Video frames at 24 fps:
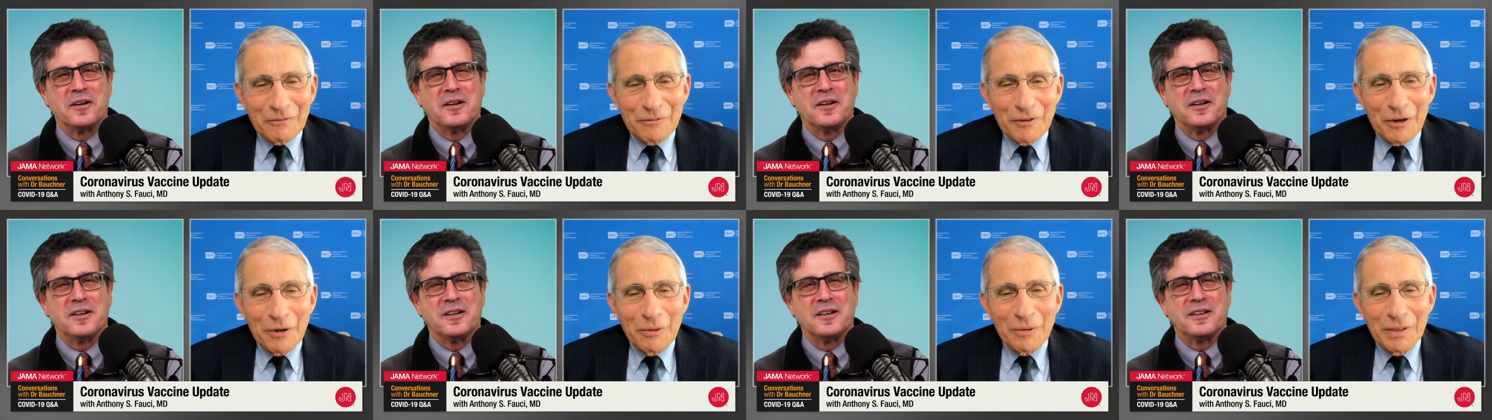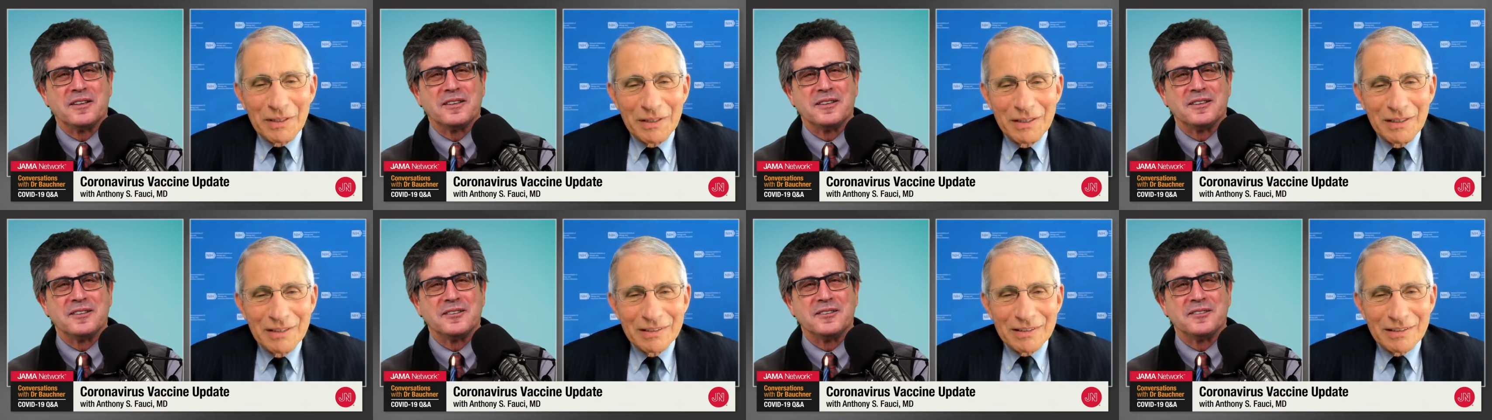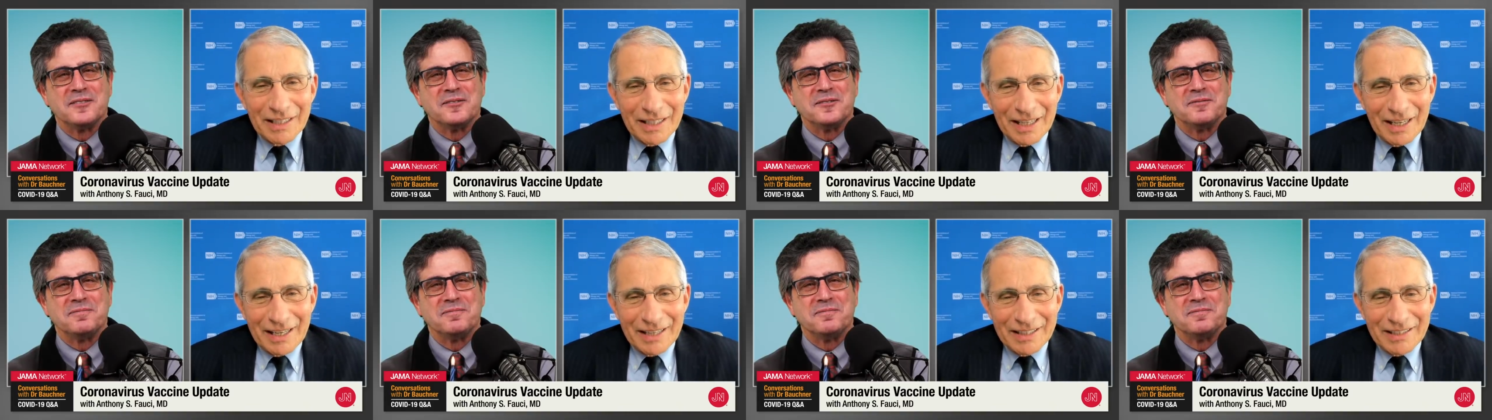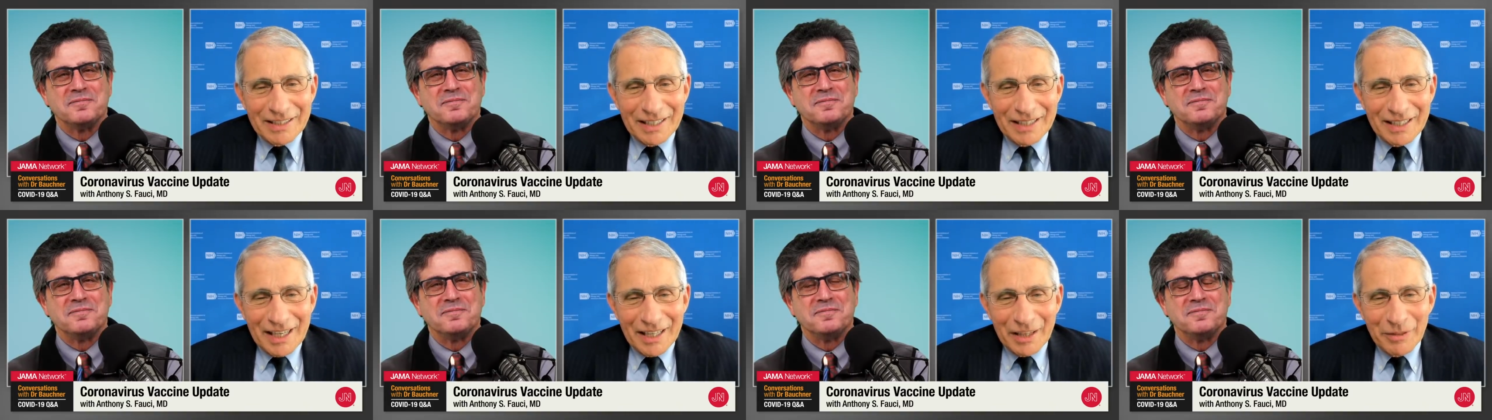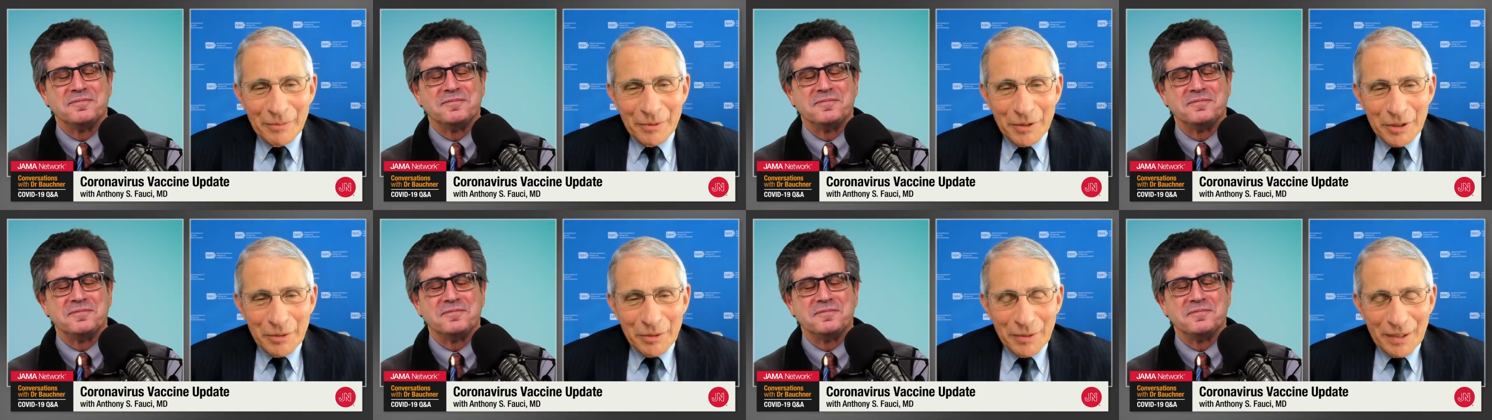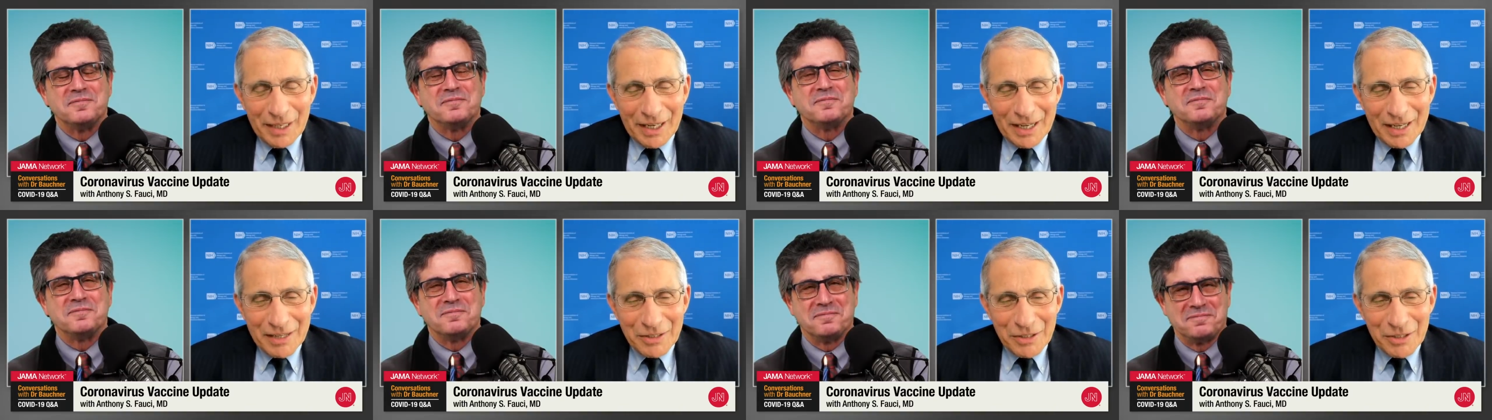Speaker 1: I look forward to getting together
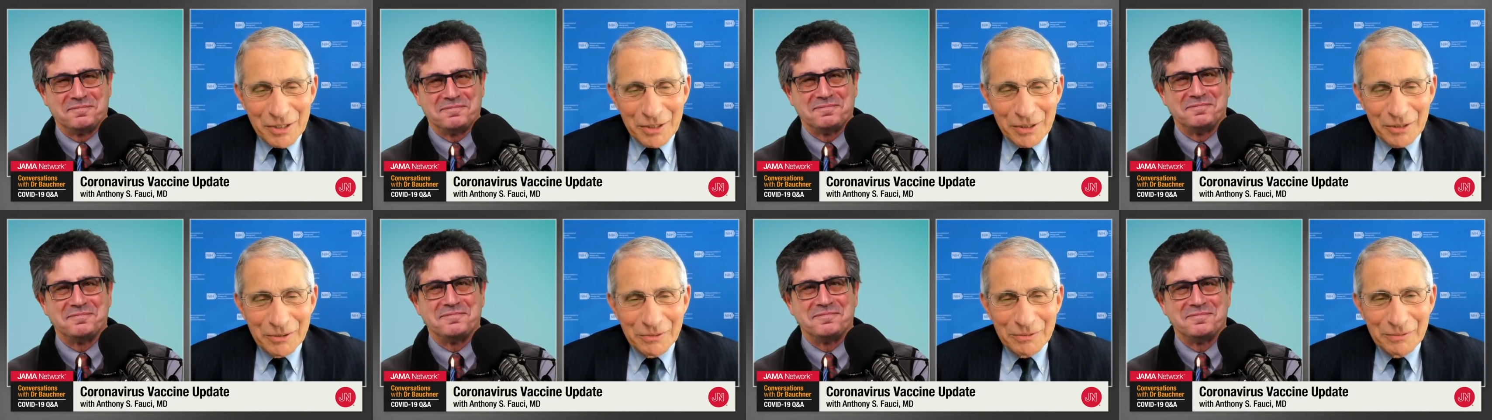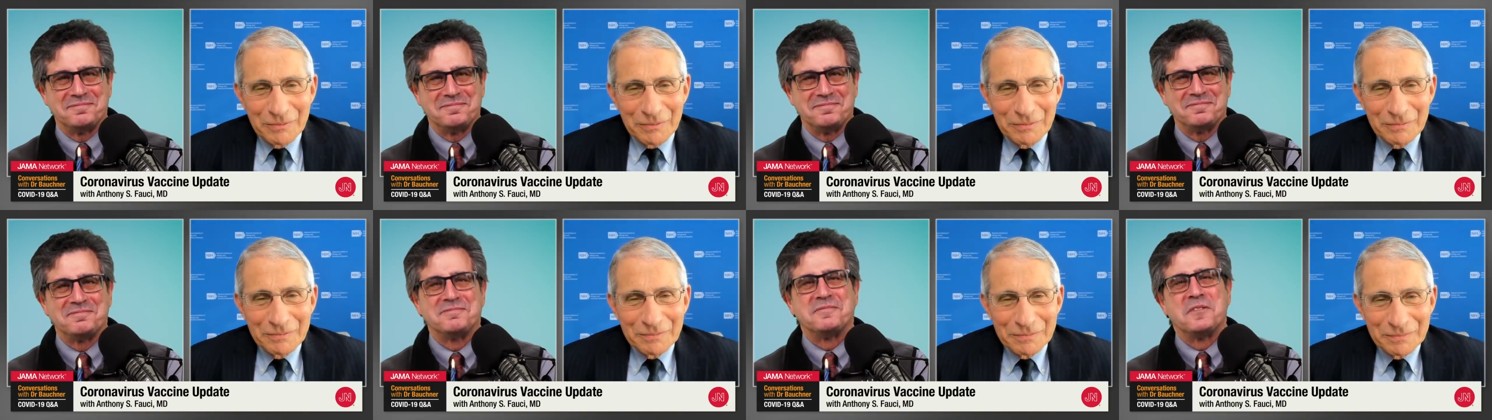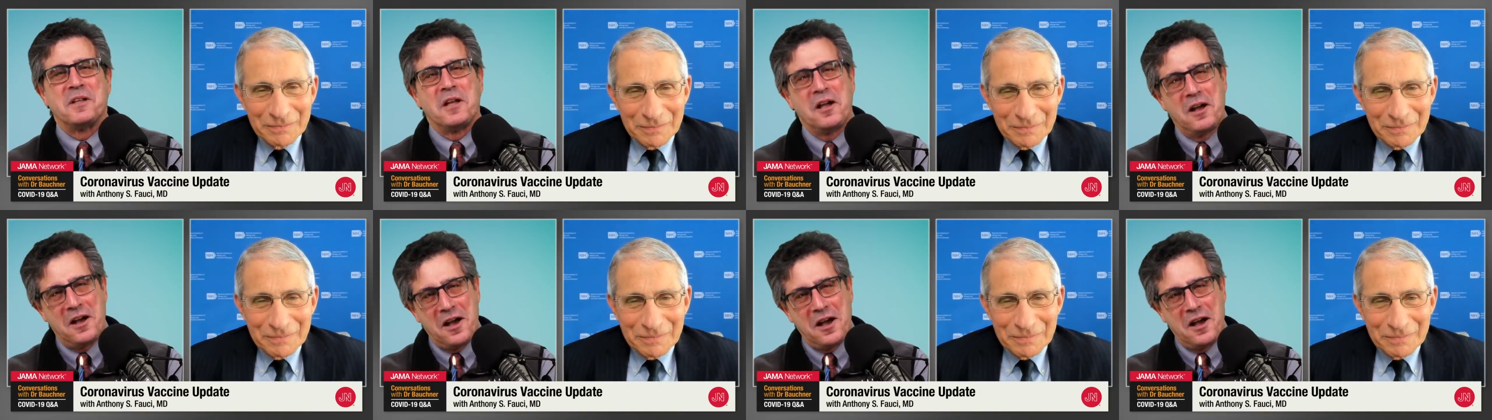with you again soon.